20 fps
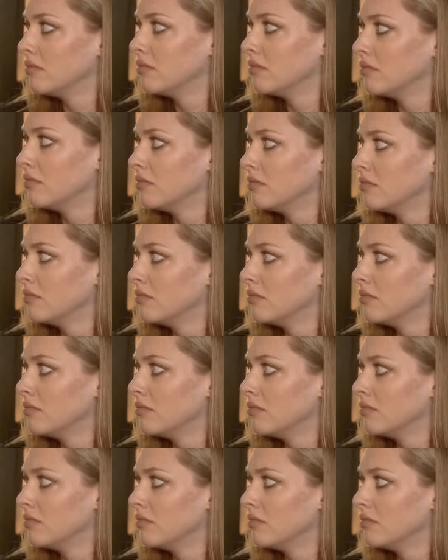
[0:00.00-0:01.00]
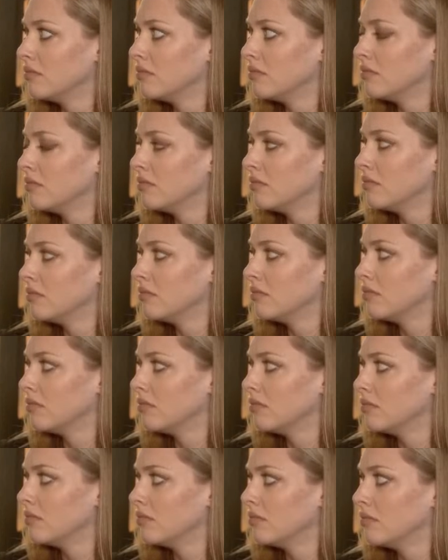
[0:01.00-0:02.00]

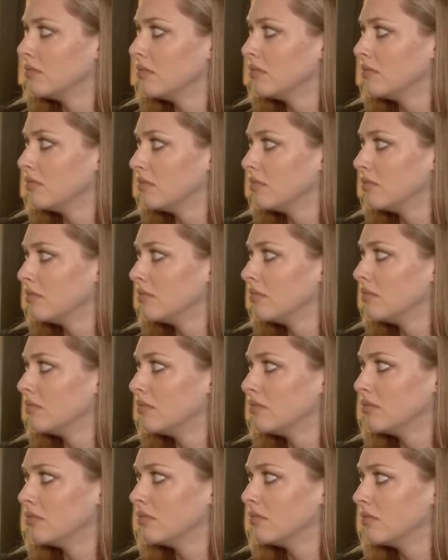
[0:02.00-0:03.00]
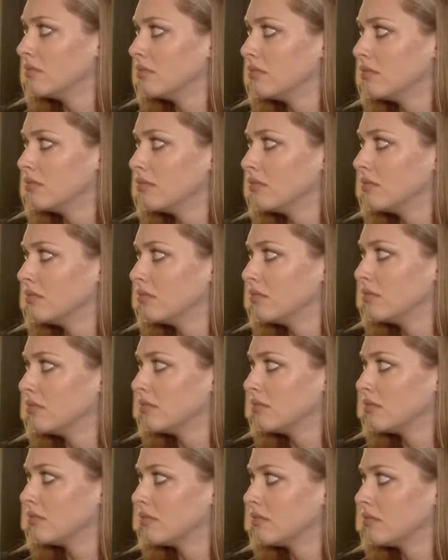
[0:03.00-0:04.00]

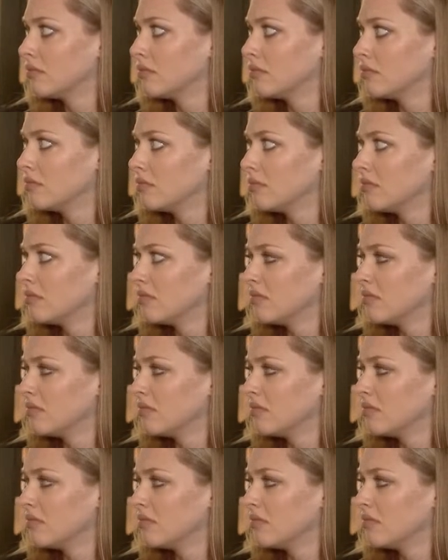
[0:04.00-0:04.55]
(silent)